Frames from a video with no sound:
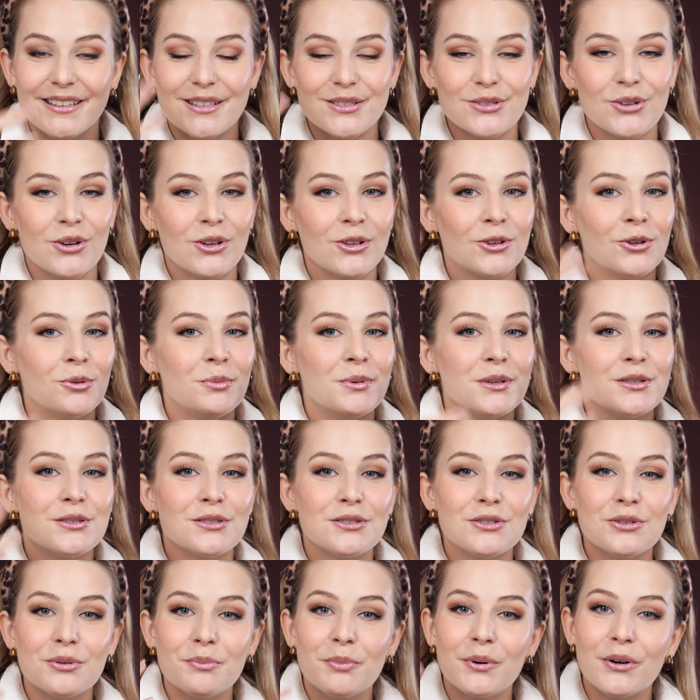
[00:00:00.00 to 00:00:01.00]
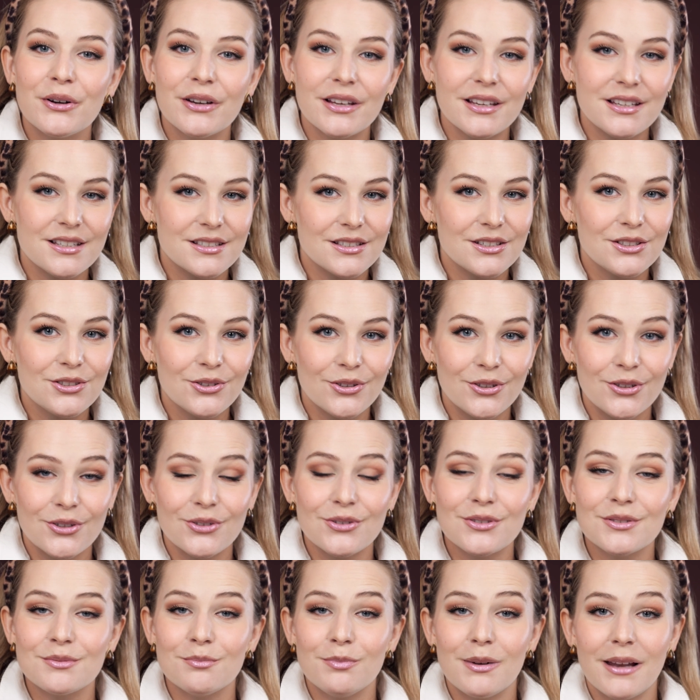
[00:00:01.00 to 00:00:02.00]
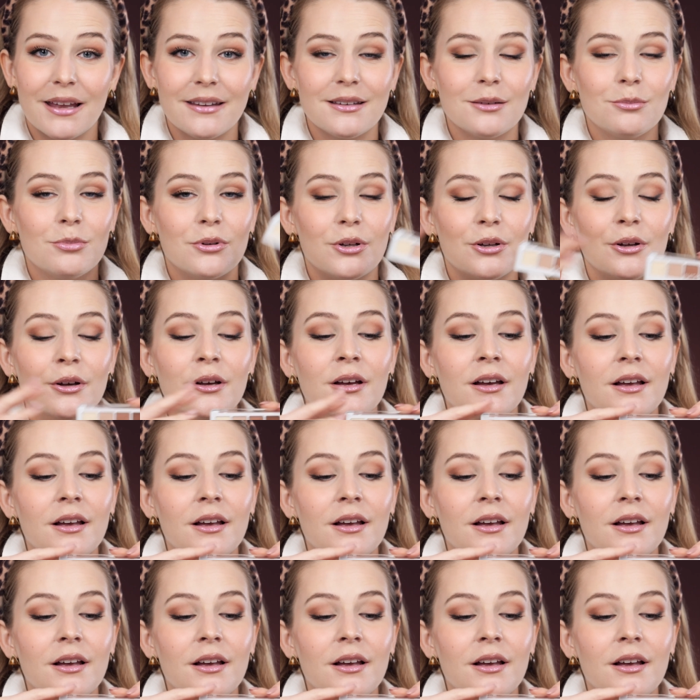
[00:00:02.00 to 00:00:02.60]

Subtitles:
is going to be super easy to use, blendable.